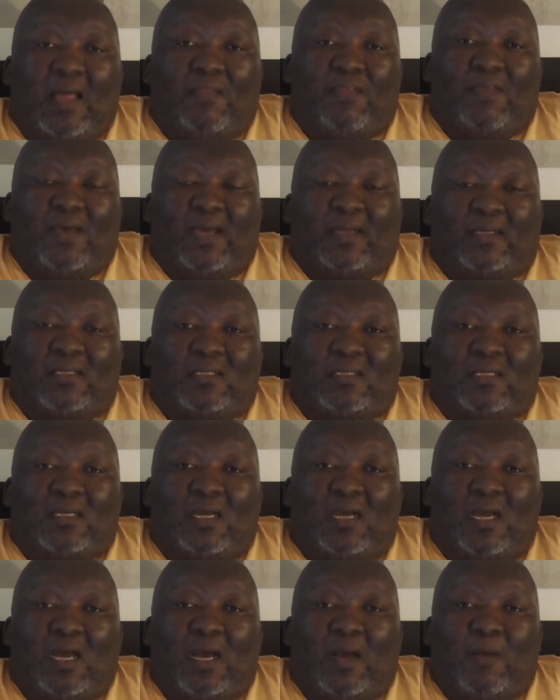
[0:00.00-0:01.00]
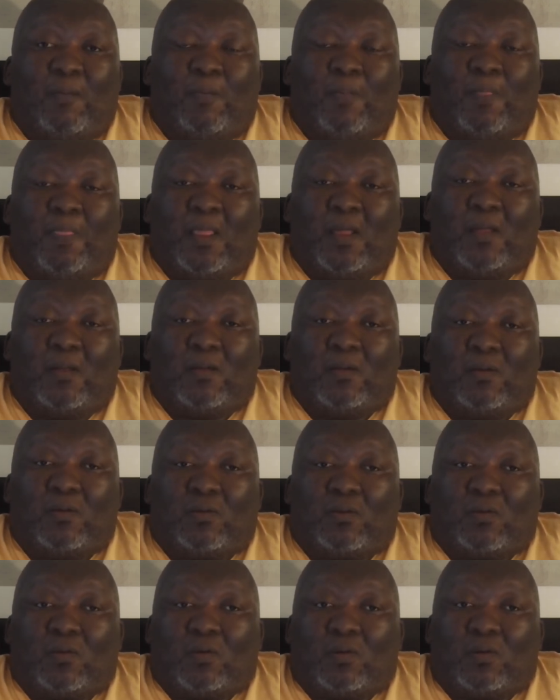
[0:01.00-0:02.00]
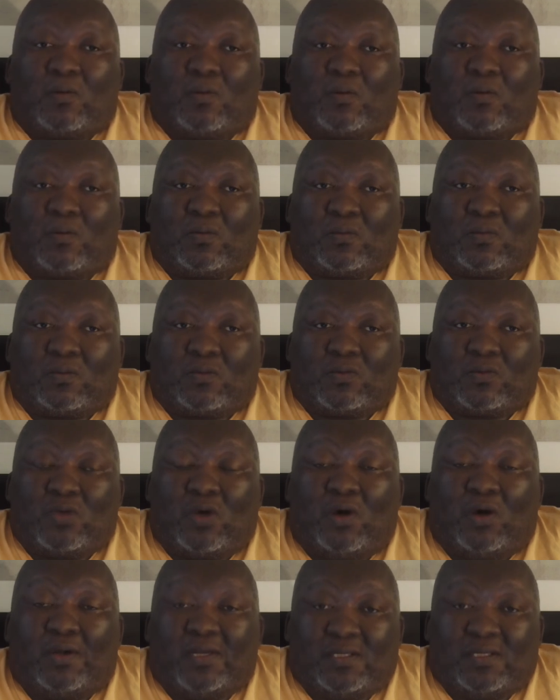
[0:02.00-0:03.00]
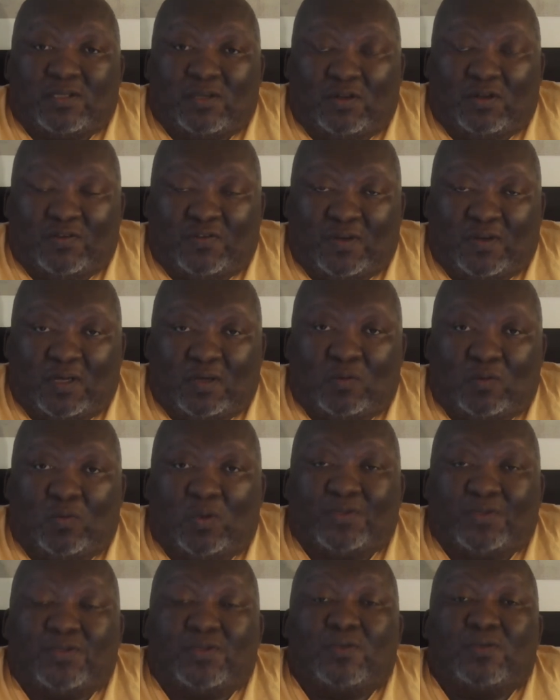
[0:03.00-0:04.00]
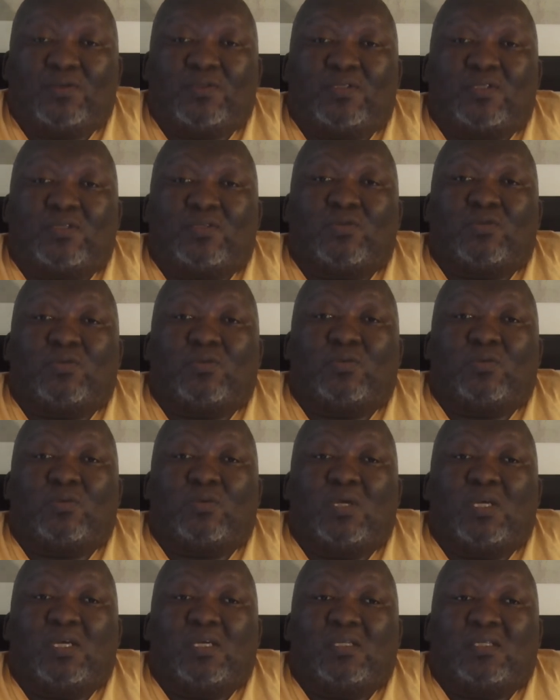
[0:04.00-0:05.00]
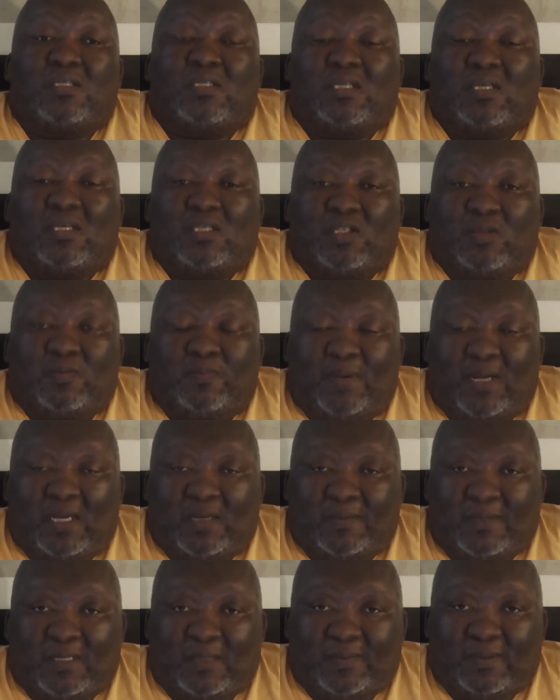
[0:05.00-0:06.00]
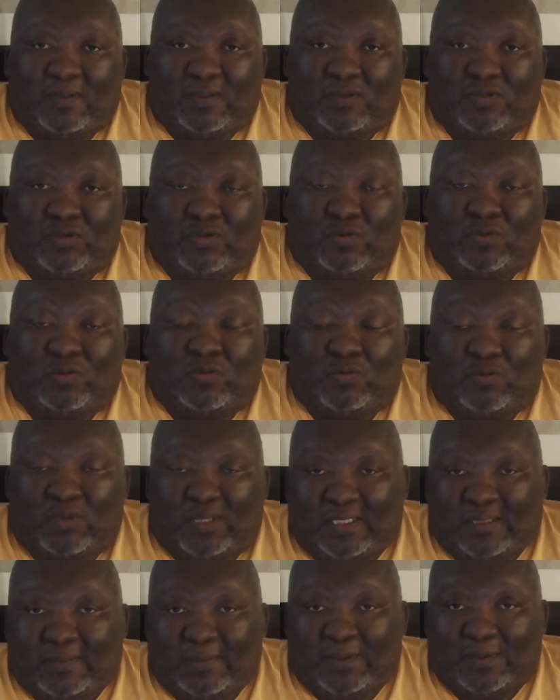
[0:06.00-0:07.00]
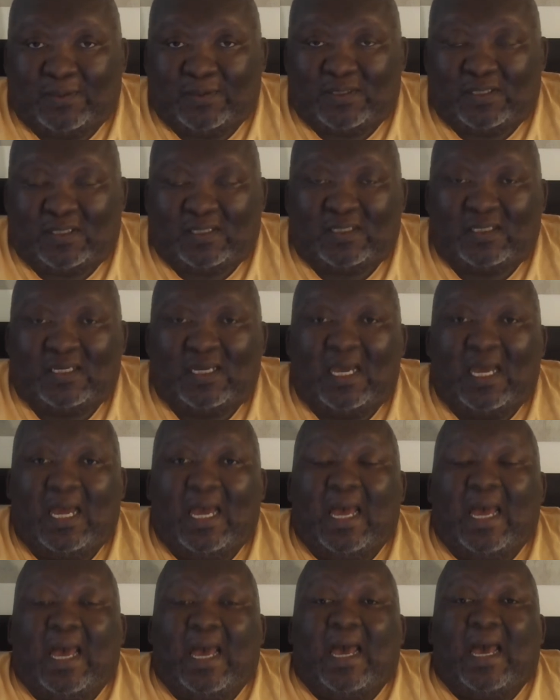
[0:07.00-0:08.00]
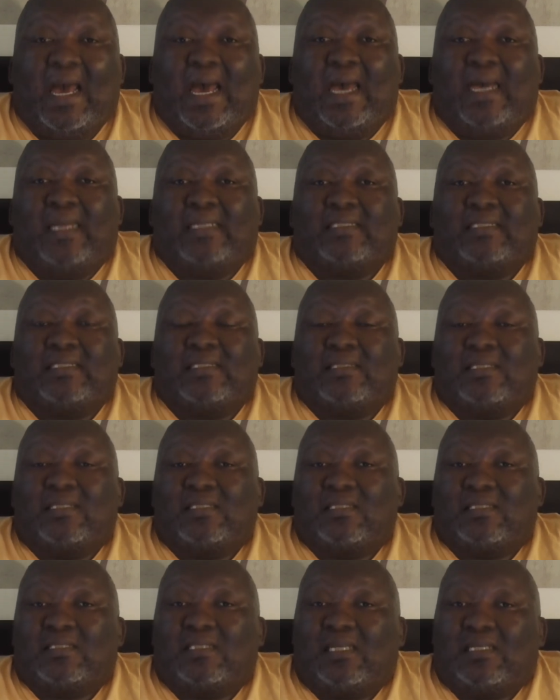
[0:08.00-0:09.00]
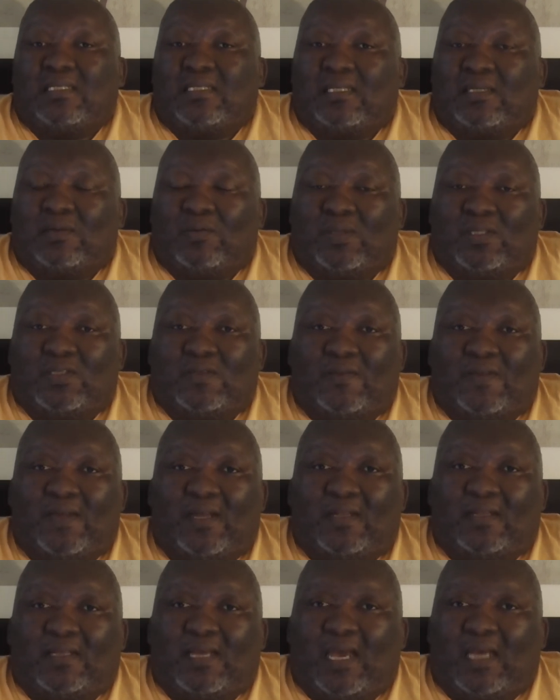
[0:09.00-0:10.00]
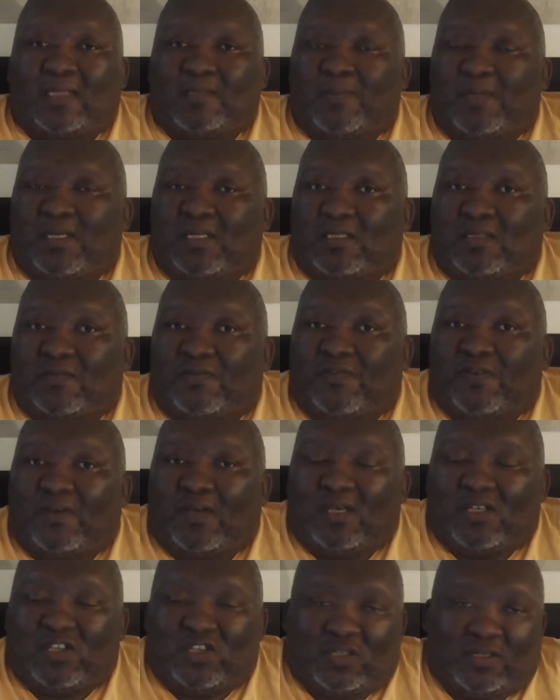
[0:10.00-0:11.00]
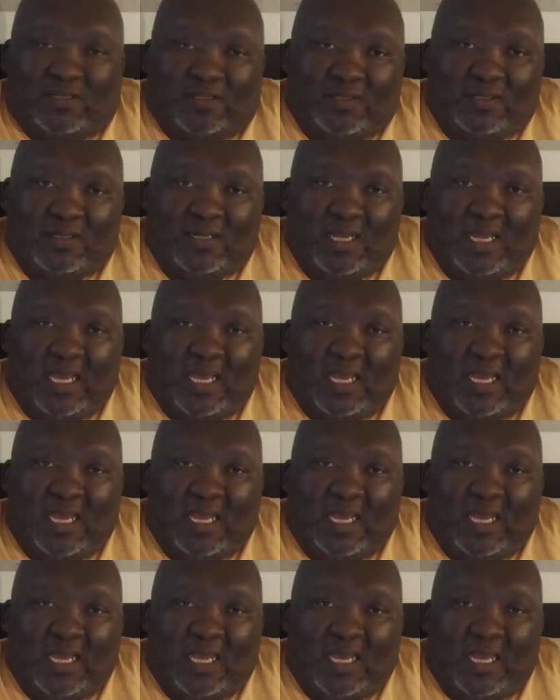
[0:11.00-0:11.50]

that tonic solfa was used to teach black people to write music. And there's a sense in which then there has been a division